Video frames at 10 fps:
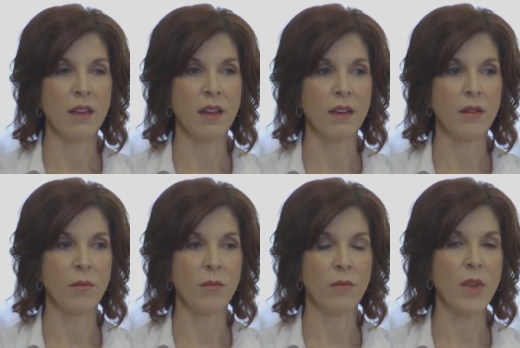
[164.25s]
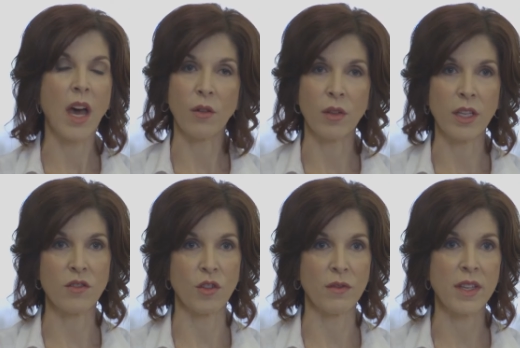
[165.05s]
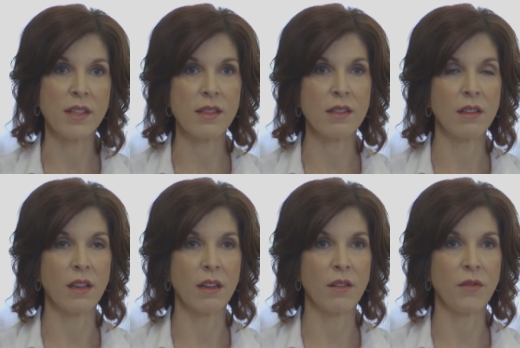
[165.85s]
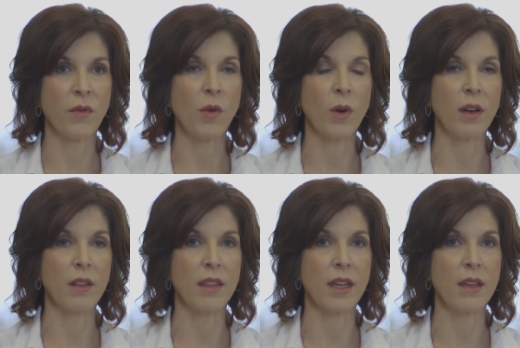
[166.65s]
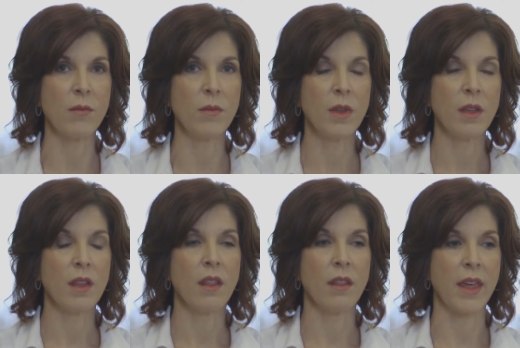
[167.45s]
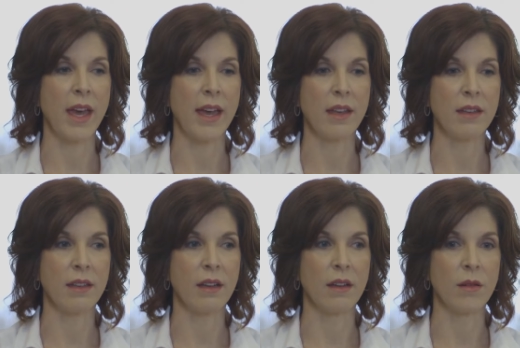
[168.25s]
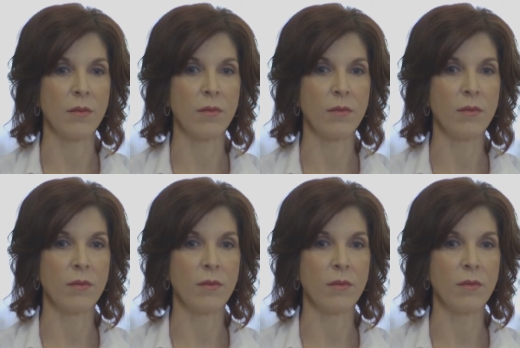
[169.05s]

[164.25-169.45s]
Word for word: um, not only service for them that. Um,